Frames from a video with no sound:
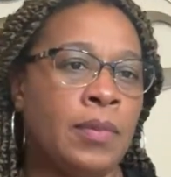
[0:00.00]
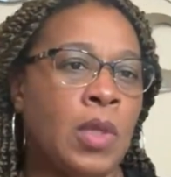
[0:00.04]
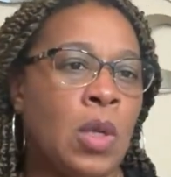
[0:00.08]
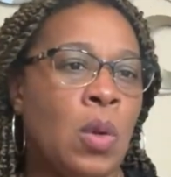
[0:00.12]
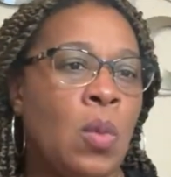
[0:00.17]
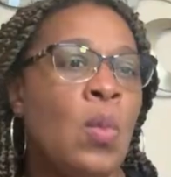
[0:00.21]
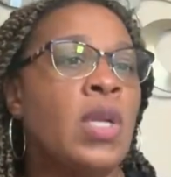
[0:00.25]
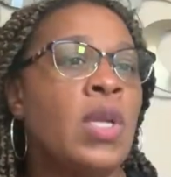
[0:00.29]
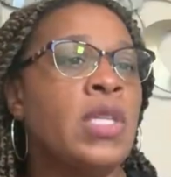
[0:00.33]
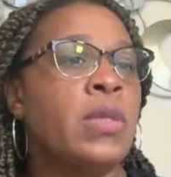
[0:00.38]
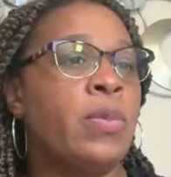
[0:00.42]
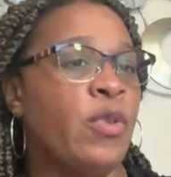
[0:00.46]

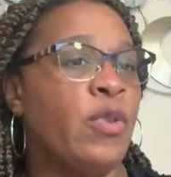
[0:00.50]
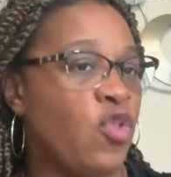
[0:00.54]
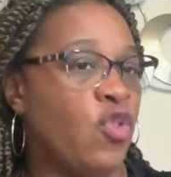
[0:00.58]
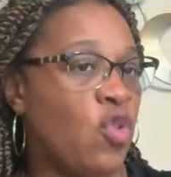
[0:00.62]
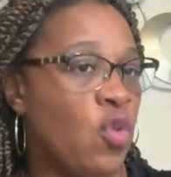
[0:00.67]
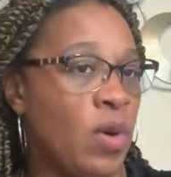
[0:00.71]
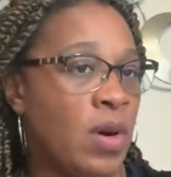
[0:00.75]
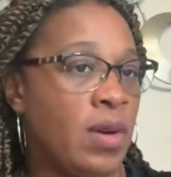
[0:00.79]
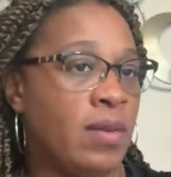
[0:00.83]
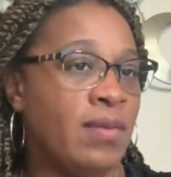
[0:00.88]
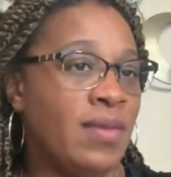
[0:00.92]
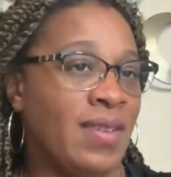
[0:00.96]
Once
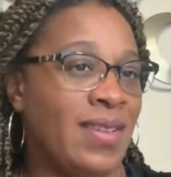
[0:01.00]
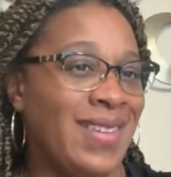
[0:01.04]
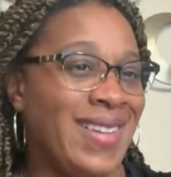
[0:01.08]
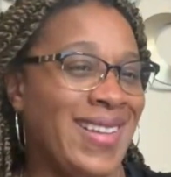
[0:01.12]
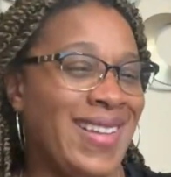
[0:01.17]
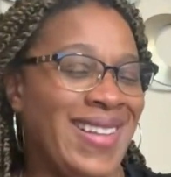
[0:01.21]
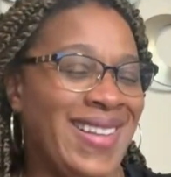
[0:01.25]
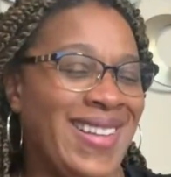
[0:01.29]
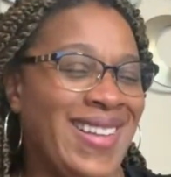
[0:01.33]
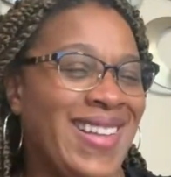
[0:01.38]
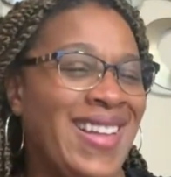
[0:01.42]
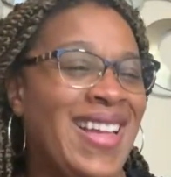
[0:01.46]
before.
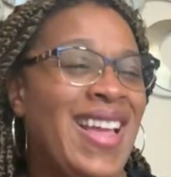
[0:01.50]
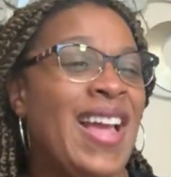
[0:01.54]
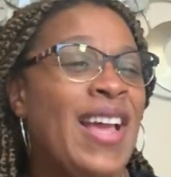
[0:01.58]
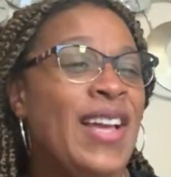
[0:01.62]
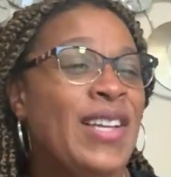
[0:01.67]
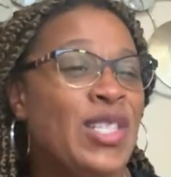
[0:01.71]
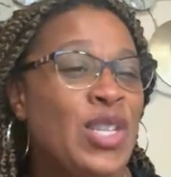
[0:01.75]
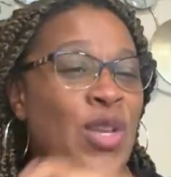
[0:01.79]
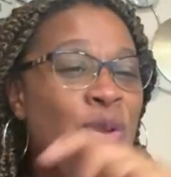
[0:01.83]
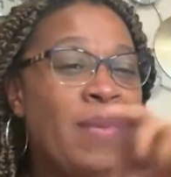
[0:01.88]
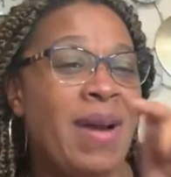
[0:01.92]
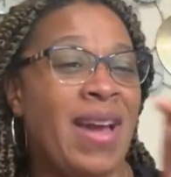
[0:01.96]

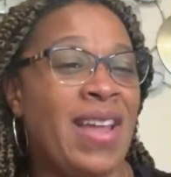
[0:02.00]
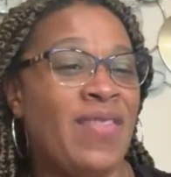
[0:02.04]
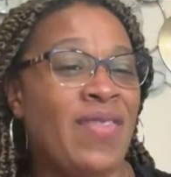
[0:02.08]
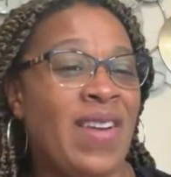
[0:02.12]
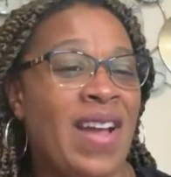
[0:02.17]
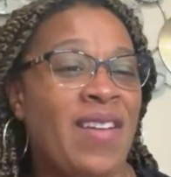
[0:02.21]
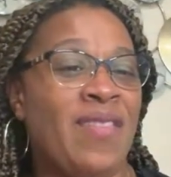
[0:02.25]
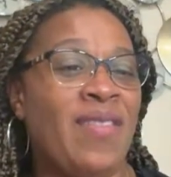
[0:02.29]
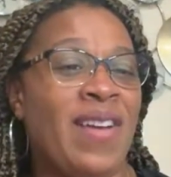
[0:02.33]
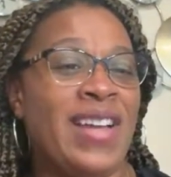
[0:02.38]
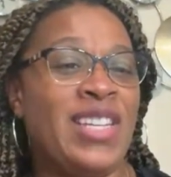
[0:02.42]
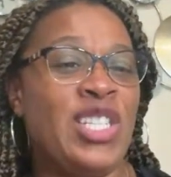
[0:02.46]
Do you mind if I
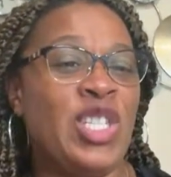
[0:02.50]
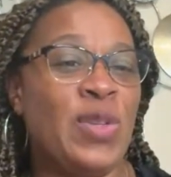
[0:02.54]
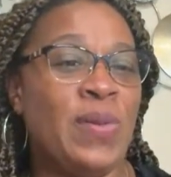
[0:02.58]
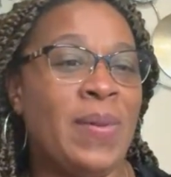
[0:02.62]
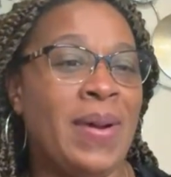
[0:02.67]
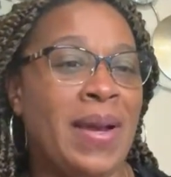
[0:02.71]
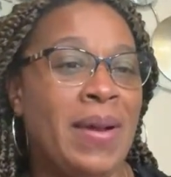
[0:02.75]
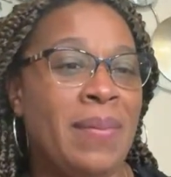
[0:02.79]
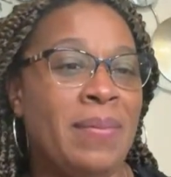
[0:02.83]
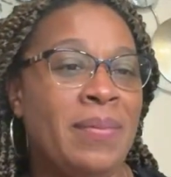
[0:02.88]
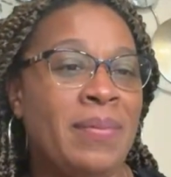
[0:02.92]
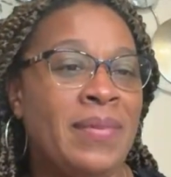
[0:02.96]
invite you
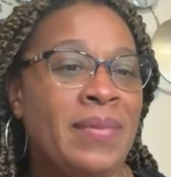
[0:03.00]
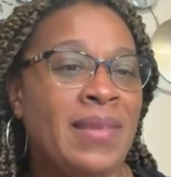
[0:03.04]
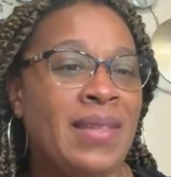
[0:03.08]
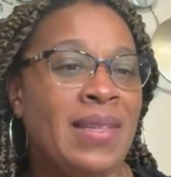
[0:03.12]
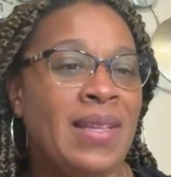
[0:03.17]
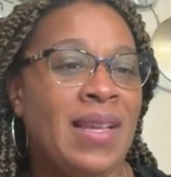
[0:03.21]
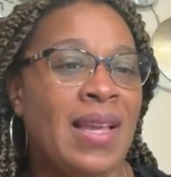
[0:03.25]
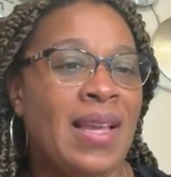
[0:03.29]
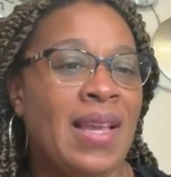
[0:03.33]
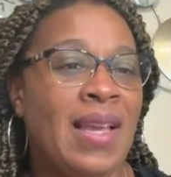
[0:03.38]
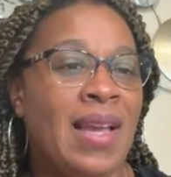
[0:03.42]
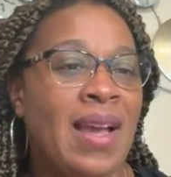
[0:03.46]
up?
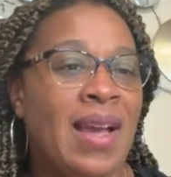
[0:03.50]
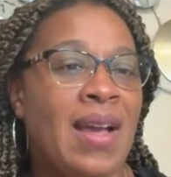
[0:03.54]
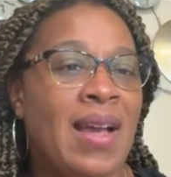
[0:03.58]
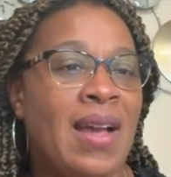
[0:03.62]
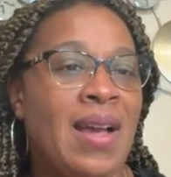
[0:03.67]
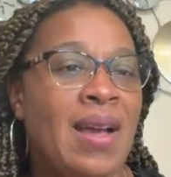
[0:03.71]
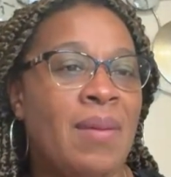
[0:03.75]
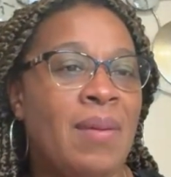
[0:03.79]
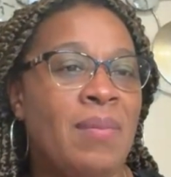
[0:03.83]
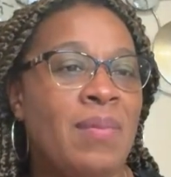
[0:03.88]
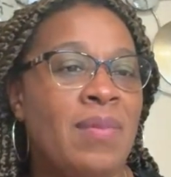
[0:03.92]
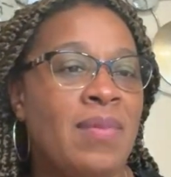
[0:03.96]

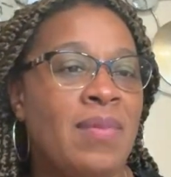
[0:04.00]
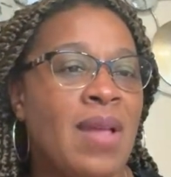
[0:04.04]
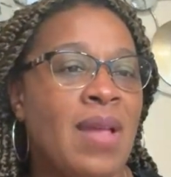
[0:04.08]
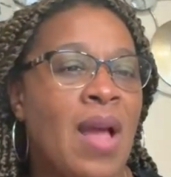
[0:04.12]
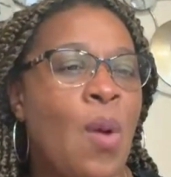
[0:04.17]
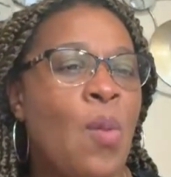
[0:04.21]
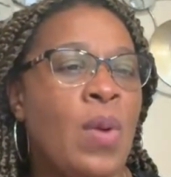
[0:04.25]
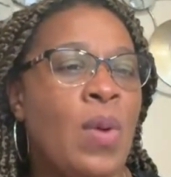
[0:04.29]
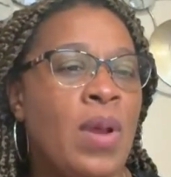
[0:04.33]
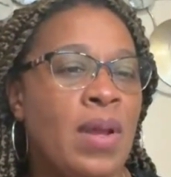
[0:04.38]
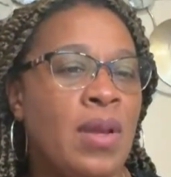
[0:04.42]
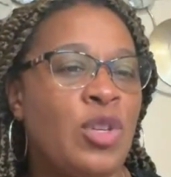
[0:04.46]
I
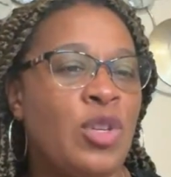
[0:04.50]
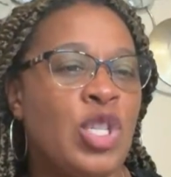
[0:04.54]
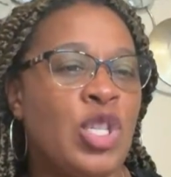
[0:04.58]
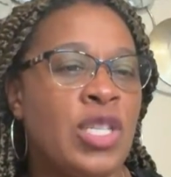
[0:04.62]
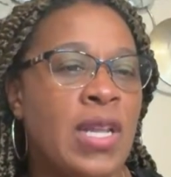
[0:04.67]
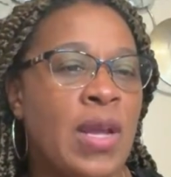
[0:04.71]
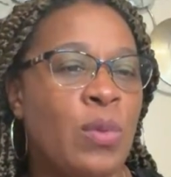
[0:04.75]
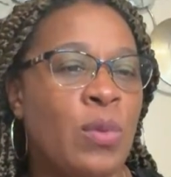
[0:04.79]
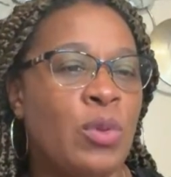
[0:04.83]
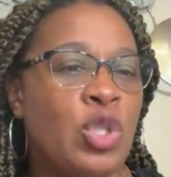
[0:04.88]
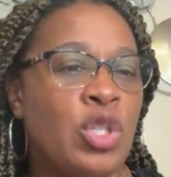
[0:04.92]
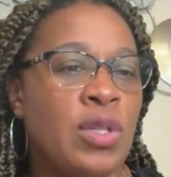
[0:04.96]
want to
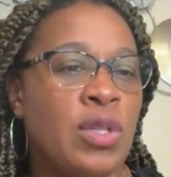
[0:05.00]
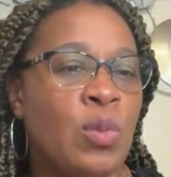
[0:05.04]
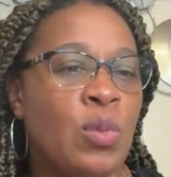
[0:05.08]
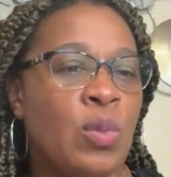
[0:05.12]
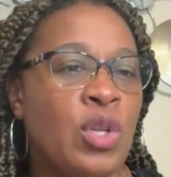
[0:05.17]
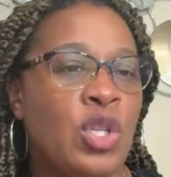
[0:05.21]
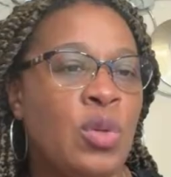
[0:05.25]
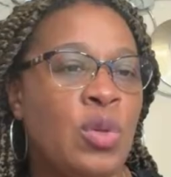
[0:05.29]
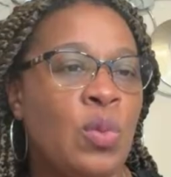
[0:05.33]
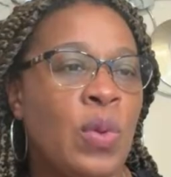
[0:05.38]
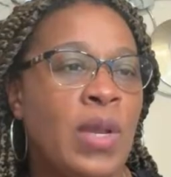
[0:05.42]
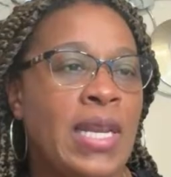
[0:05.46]
understand
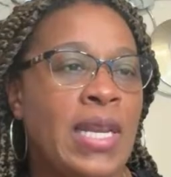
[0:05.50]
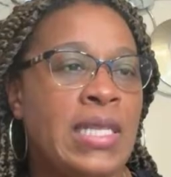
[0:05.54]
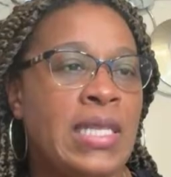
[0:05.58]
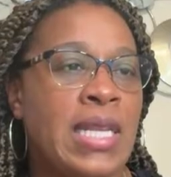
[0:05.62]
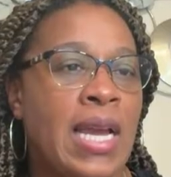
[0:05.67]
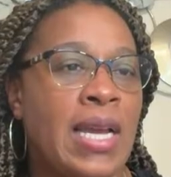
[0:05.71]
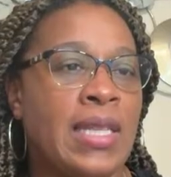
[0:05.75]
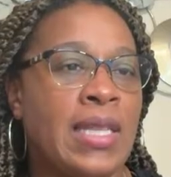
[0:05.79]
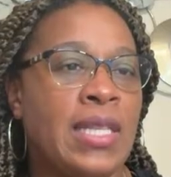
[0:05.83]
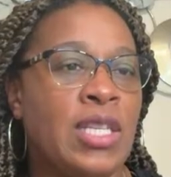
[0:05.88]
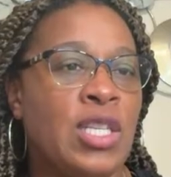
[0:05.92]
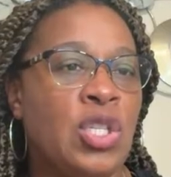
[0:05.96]
what
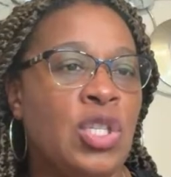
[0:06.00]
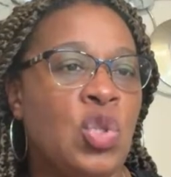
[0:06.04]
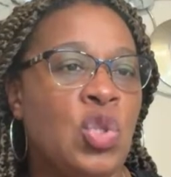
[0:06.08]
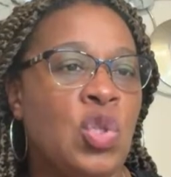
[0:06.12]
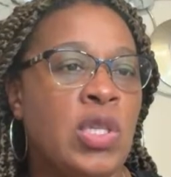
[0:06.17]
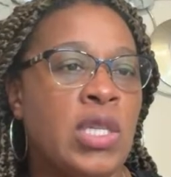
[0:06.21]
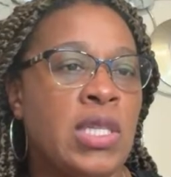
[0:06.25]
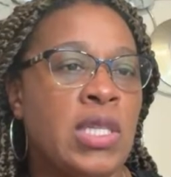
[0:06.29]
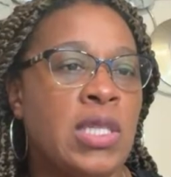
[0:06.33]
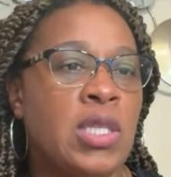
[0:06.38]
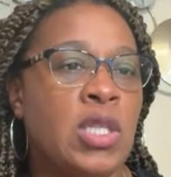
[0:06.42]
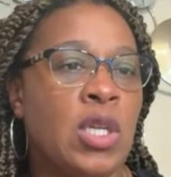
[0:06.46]
exactly did you
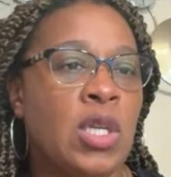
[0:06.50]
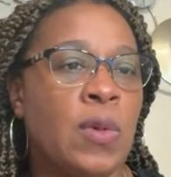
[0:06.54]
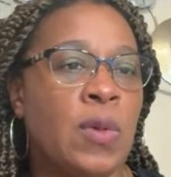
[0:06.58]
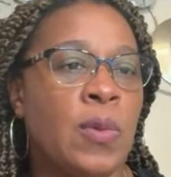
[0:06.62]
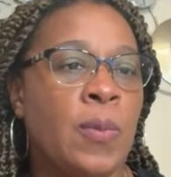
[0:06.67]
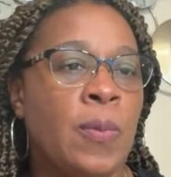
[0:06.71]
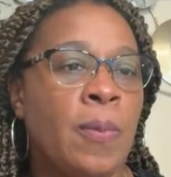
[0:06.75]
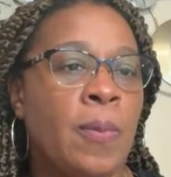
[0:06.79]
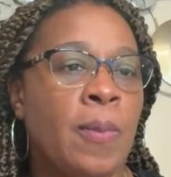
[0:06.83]
just do?